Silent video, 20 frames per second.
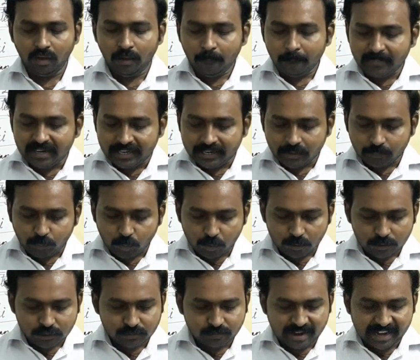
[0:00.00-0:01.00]
million
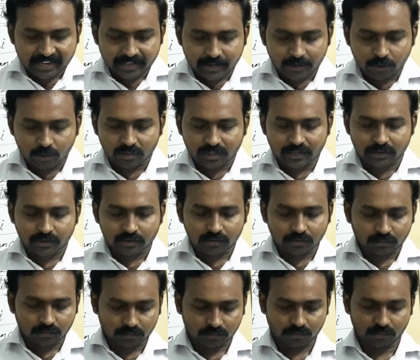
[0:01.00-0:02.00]
Poles migrated to the
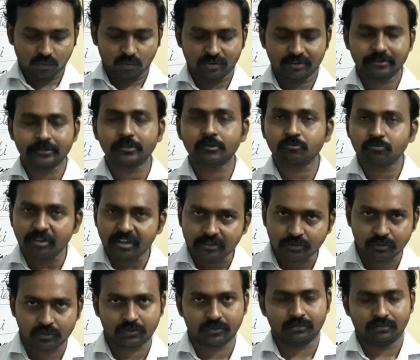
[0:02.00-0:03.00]
United
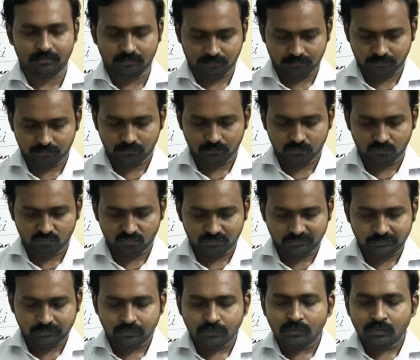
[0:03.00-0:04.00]
States.
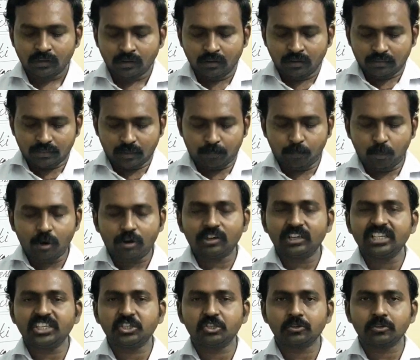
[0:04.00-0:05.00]
The
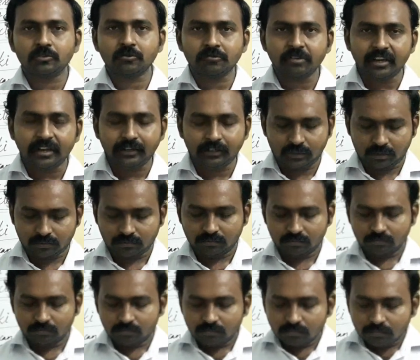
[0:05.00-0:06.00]
Polish state
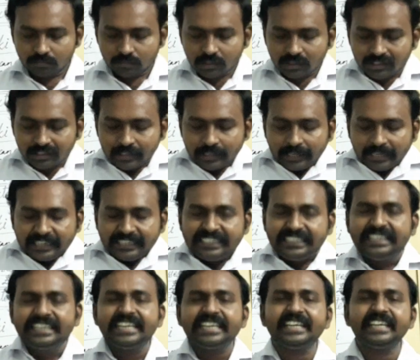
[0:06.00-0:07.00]

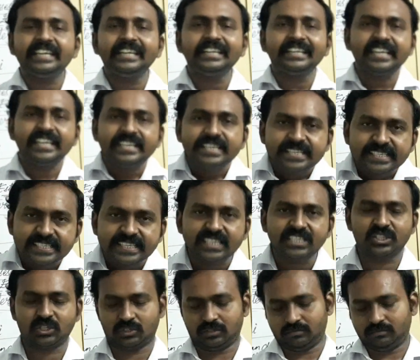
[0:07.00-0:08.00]
didn't
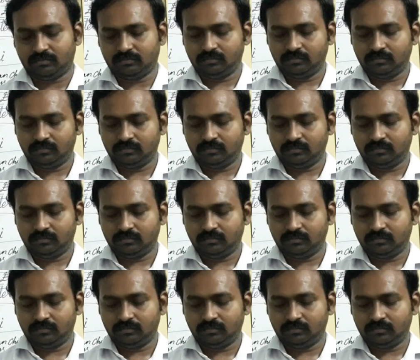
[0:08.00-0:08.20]
exist